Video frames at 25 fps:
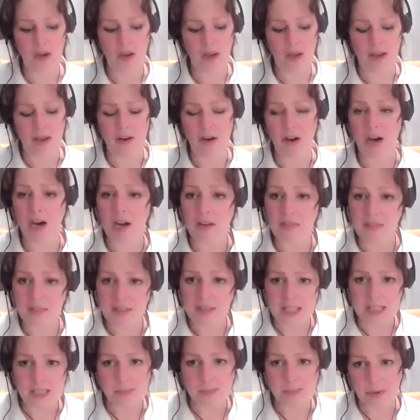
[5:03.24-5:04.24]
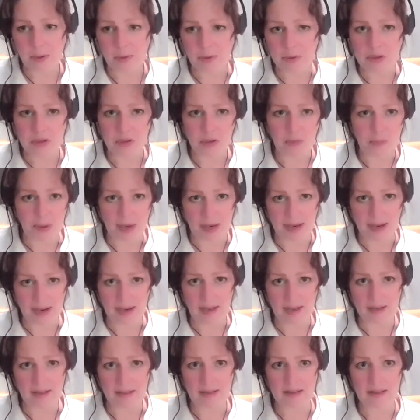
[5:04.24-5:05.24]
and on this spiritual
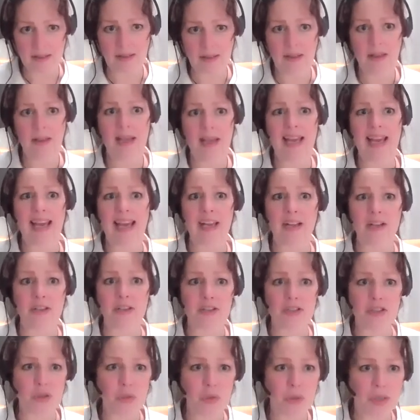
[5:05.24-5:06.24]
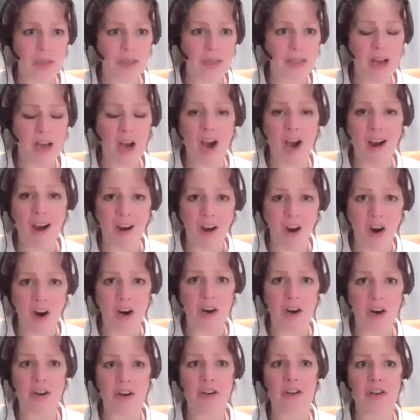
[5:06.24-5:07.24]
path and doing the
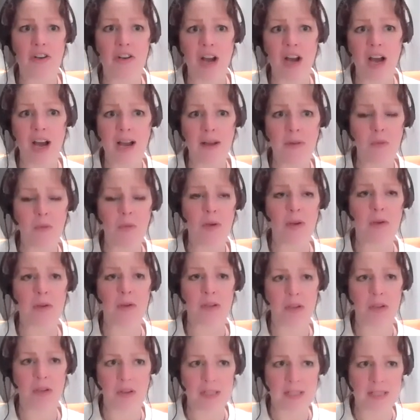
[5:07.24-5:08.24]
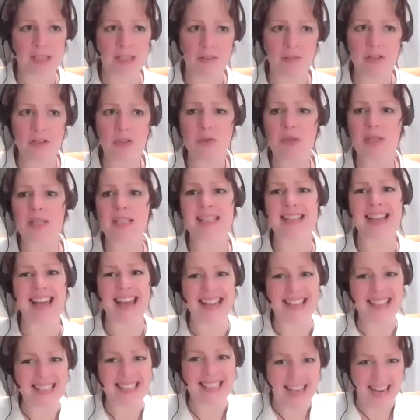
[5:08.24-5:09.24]
hard, not, there's a difference between
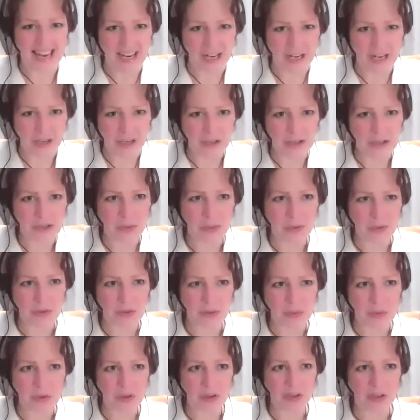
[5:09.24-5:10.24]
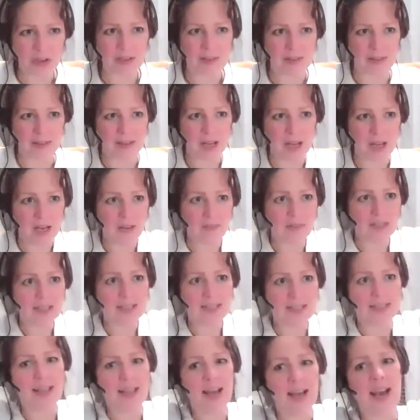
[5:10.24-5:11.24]
saying you're doing the work, love
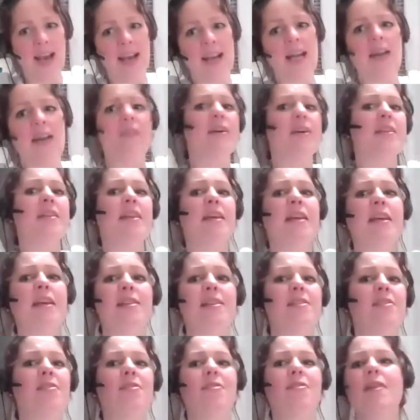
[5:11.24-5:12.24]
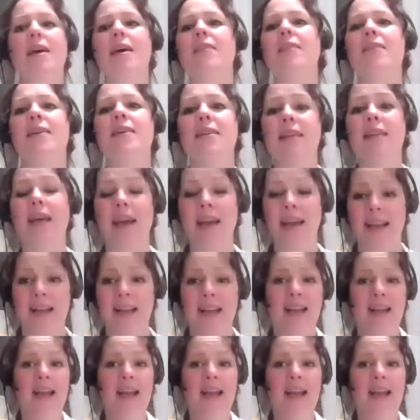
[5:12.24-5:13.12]
and light, everything is so love and light.